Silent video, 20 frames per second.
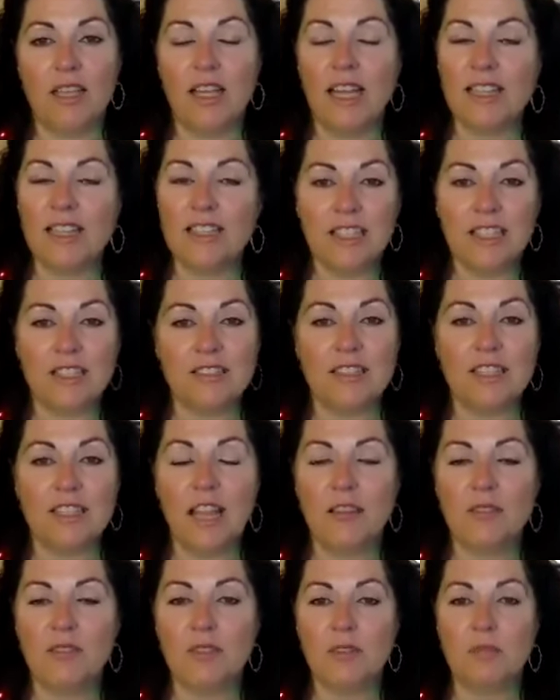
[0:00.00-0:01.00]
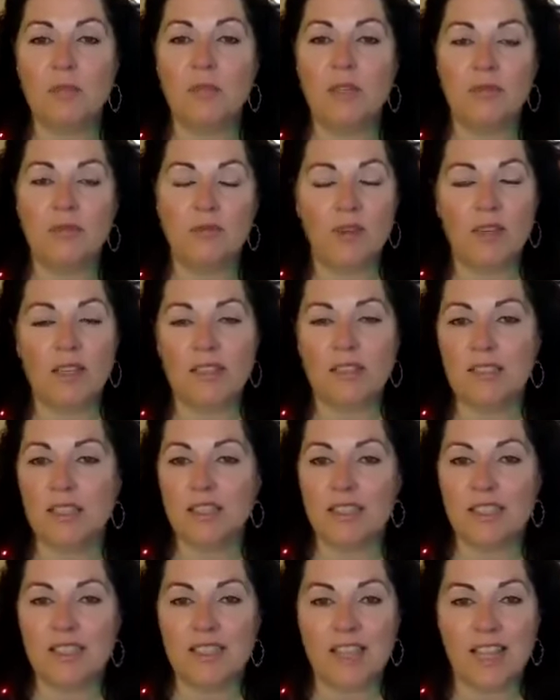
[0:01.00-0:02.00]
It doesn't have to be a fight
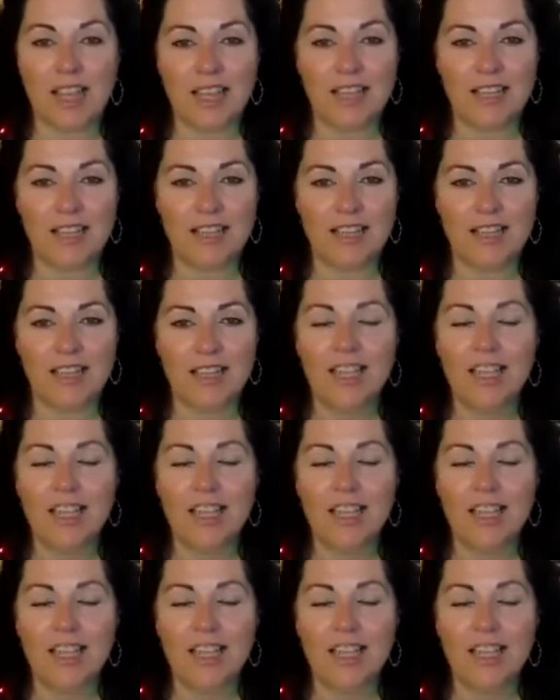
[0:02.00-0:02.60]
to the death.